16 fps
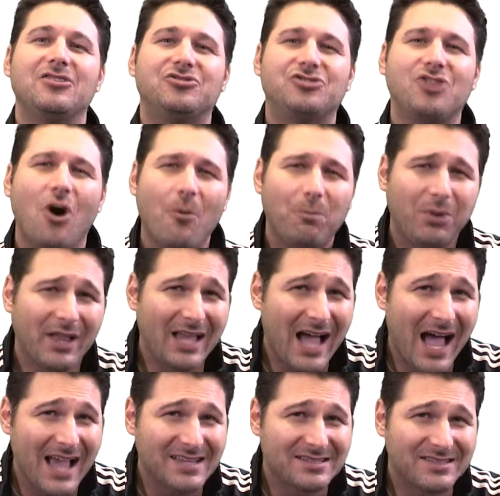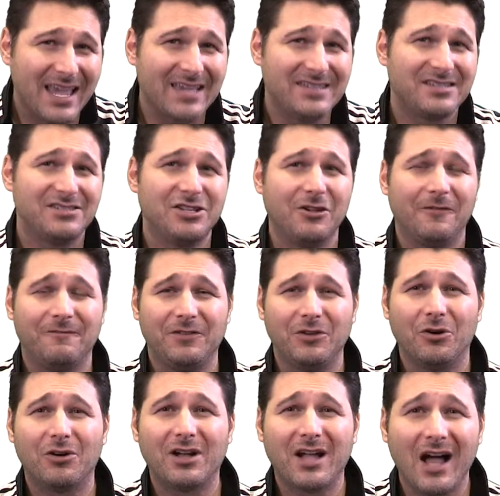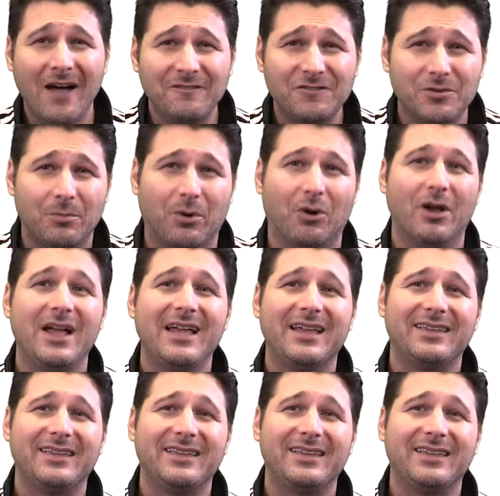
Don't play high stakes until you feel comfortable.